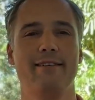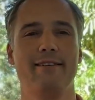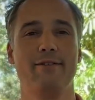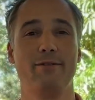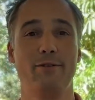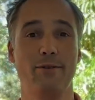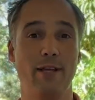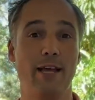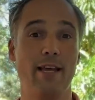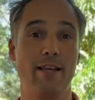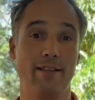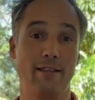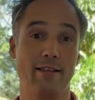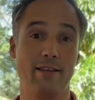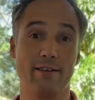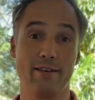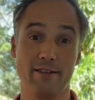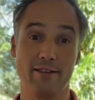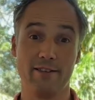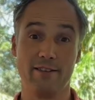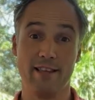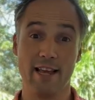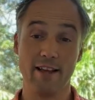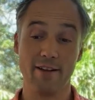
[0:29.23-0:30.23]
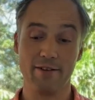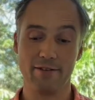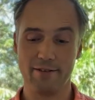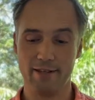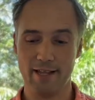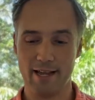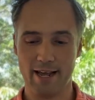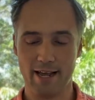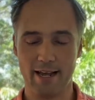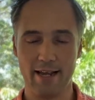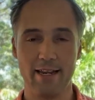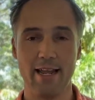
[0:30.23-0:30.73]
Today is the second
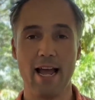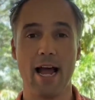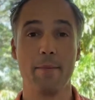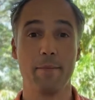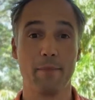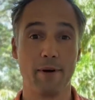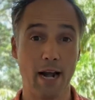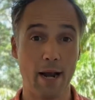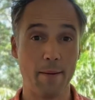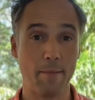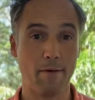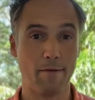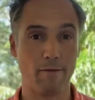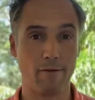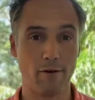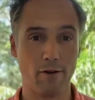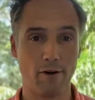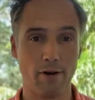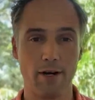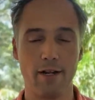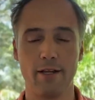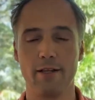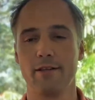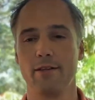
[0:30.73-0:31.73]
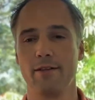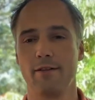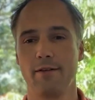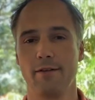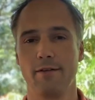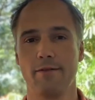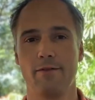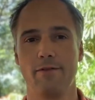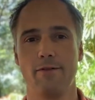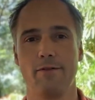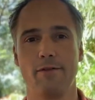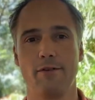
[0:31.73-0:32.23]
day. I'm Rama Flores
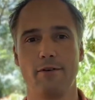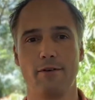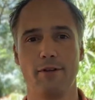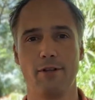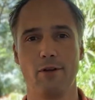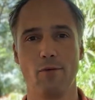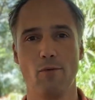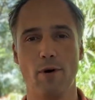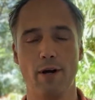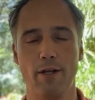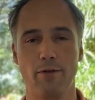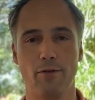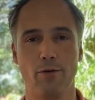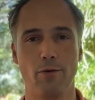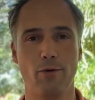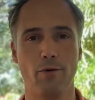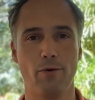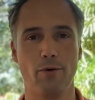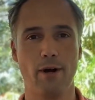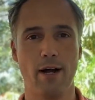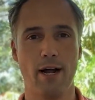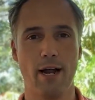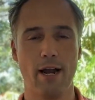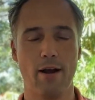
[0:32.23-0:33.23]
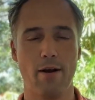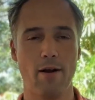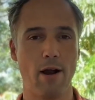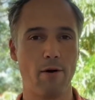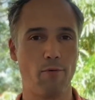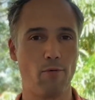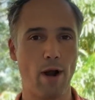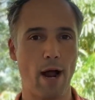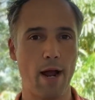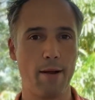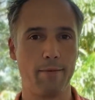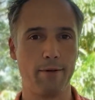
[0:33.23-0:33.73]
for the ones who are
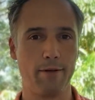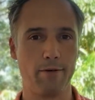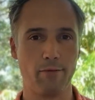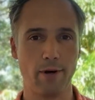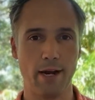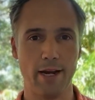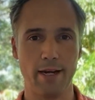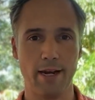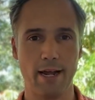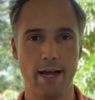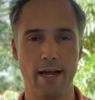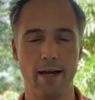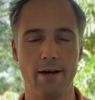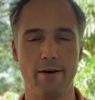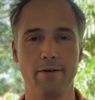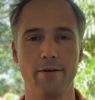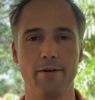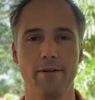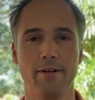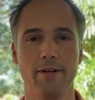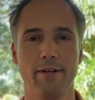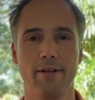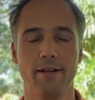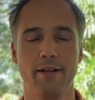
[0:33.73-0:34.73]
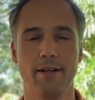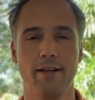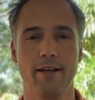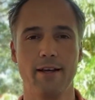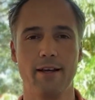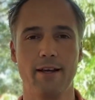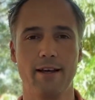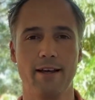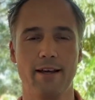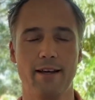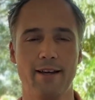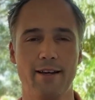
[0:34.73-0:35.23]
arriving right now.
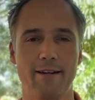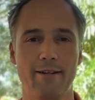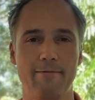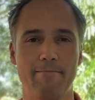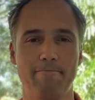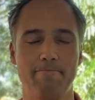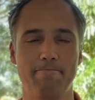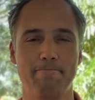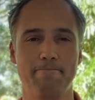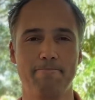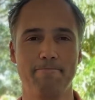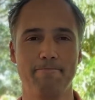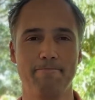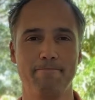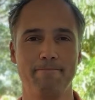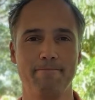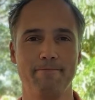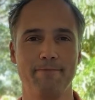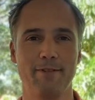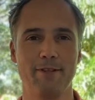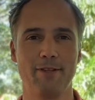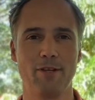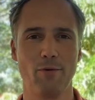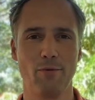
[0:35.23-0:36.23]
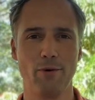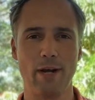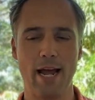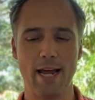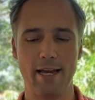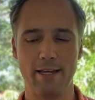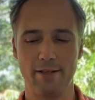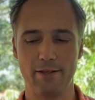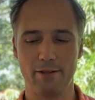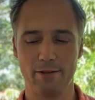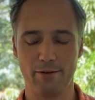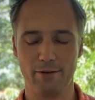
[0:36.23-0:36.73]
Um, so
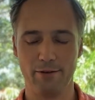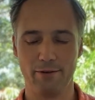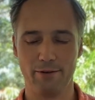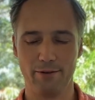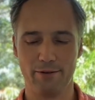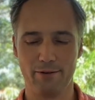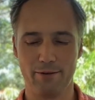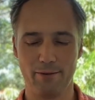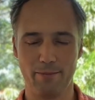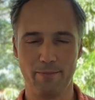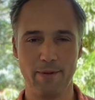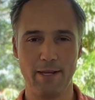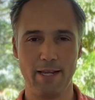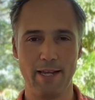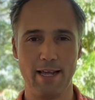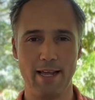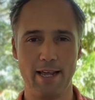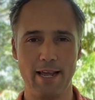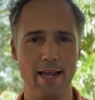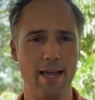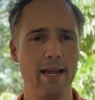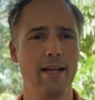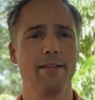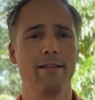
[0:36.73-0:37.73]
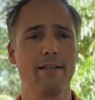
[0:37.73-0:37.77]
nice to be here.